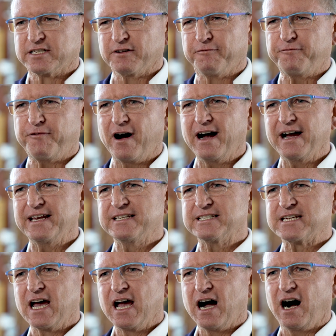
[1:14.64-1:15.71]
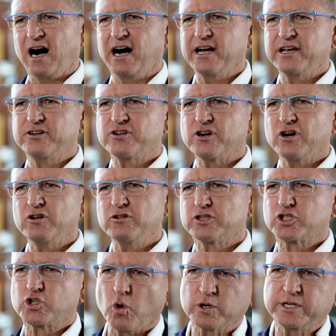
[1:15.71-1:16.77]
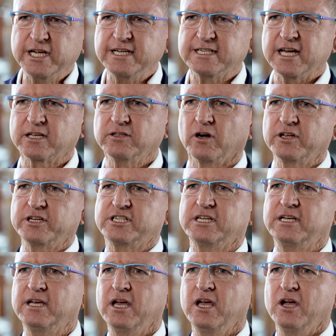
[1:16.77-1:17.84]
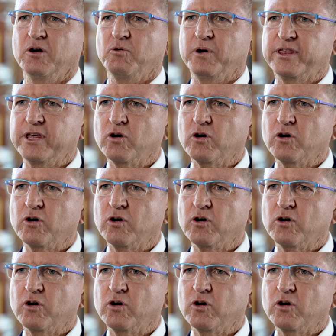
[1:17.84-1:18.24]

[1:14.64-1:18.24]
So fines, hydro, sorting technology, we